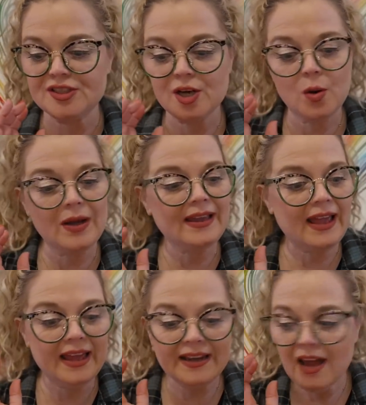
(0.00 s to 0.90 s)
So
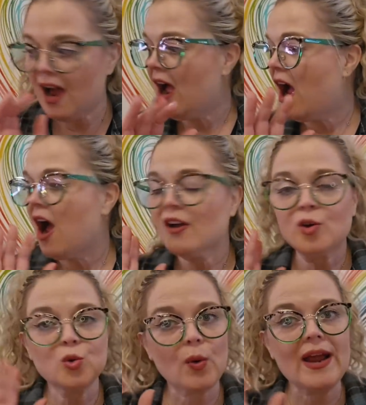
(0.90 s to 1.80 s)
again,
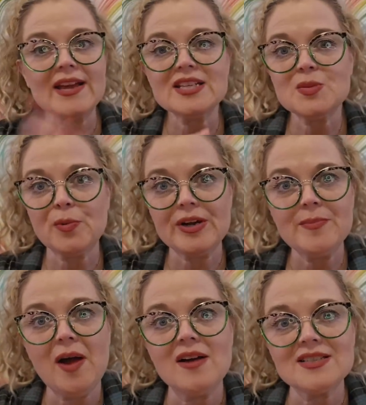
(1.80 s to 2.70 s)
great
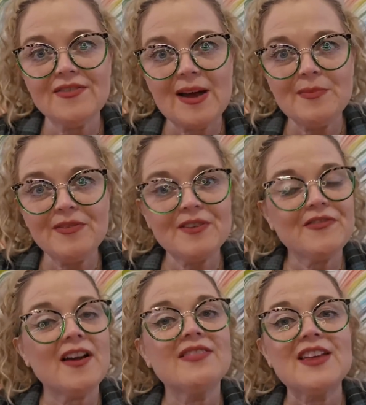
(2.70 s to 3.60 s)
spring box,
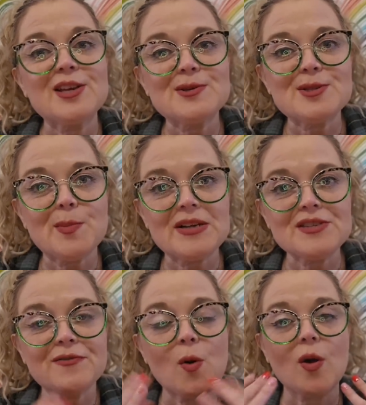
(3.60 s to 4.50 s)
Fabfitfun. Thank you so
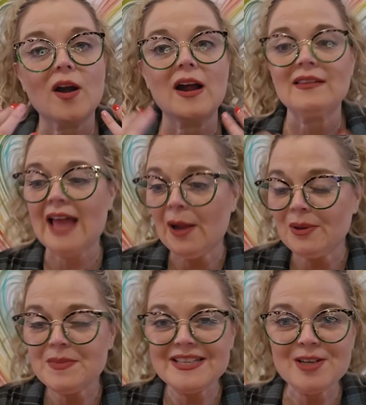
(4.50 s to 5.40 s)
much for
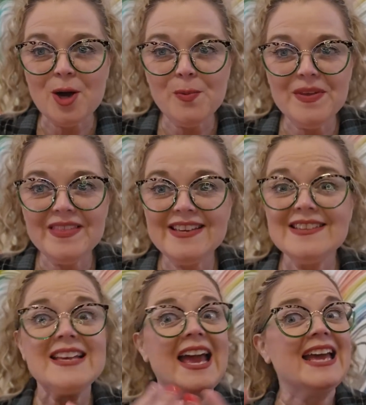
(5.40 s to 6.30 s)
allowing me to open
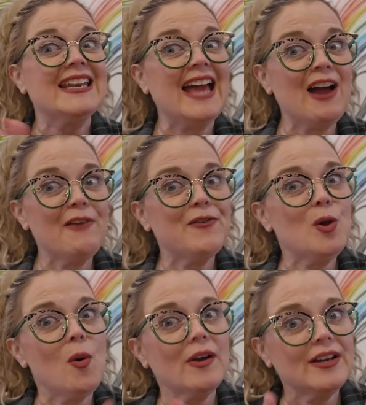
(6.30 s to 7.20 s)
this. Now, if
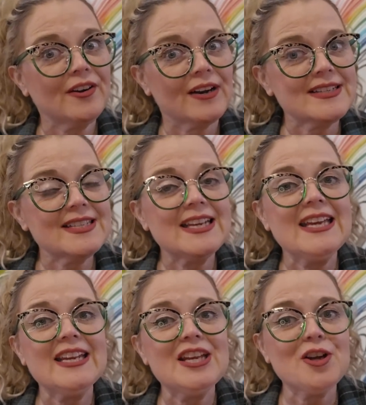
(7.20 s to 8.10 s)
you are interested in
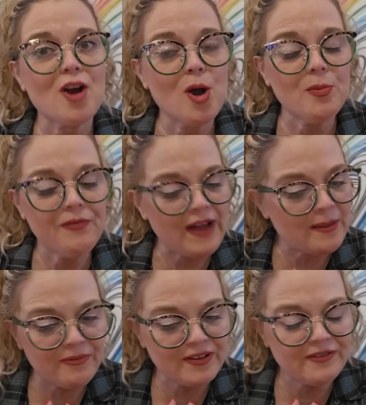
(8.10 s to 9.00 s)
getting your own
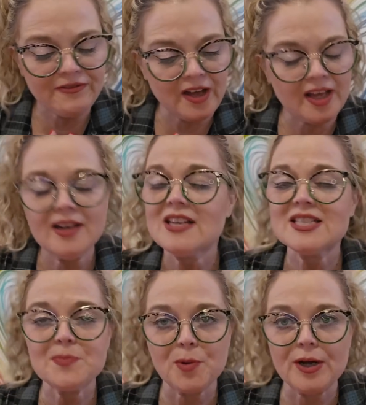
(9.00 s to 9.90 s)
Fabfitfun
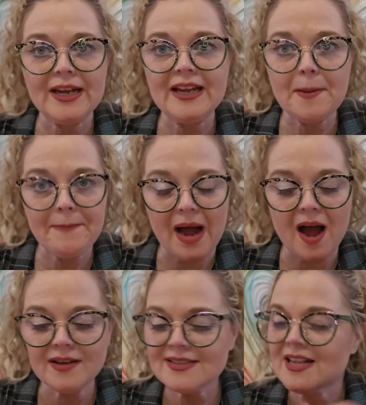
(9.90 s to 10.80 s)
spring
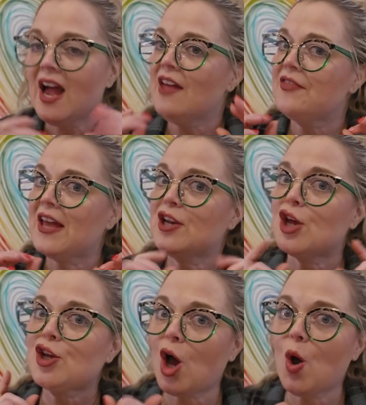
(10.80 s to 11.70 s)
box,
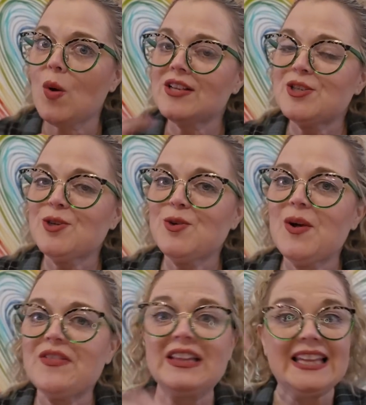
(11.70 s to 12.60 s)
then go to
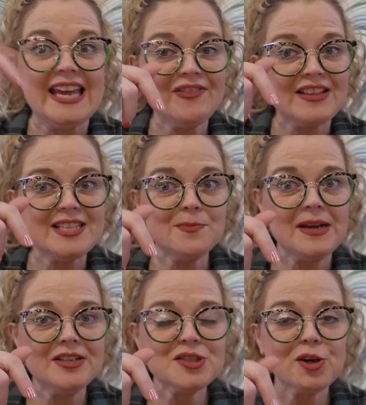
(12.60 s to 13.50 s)
the link that's in
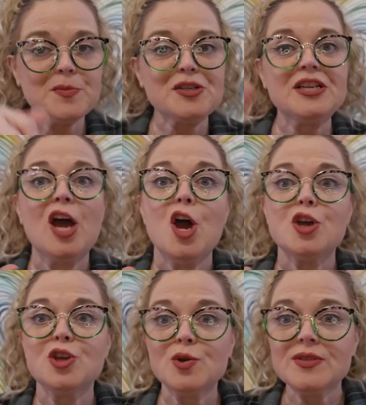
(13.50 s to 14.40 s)
my description,
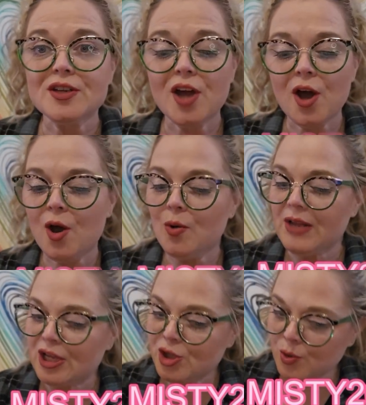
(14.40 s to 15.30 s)
use the code,
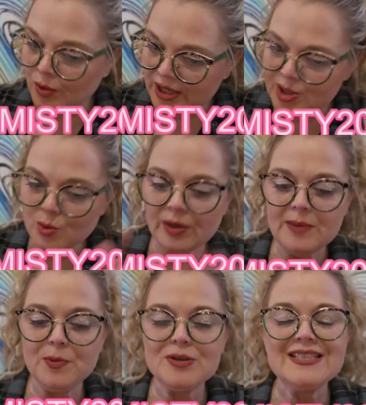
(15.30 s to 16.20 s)
and you will get
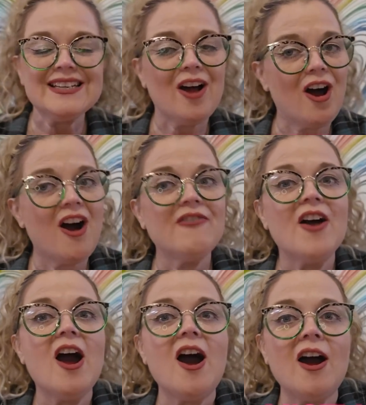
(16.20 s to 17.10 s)
20% off
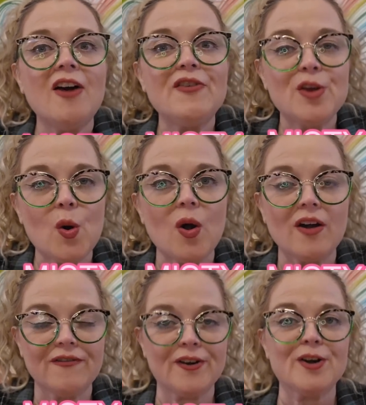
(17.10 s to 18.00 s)
of
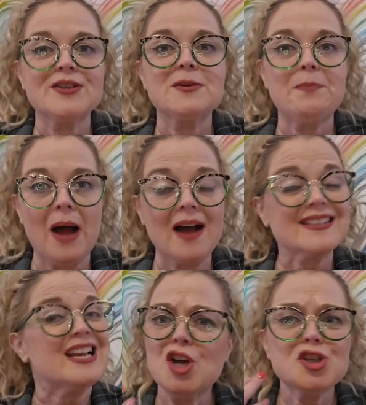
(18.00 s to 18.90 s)
your first
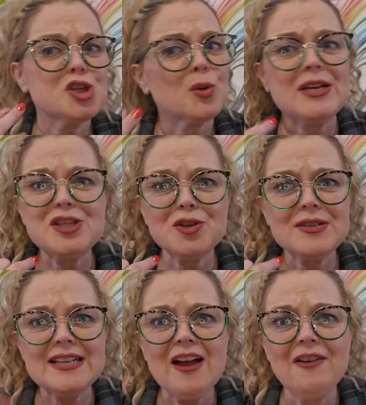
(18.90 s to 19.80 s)
box. Treat
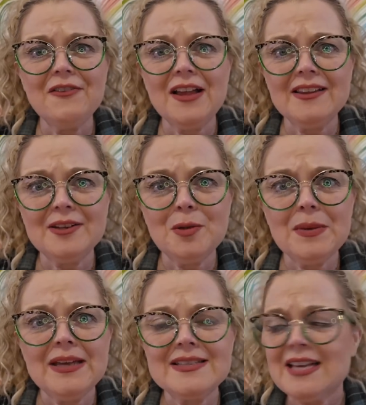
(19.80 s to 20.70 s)
yourself a little
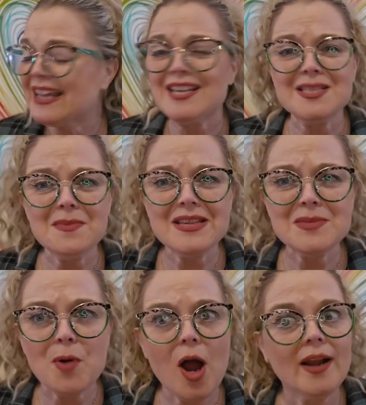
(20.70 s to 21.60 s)
bit. Get some of these
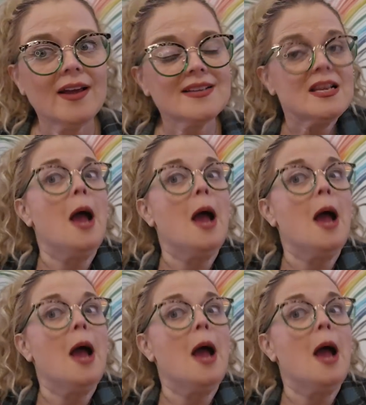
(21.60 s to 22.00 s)
products.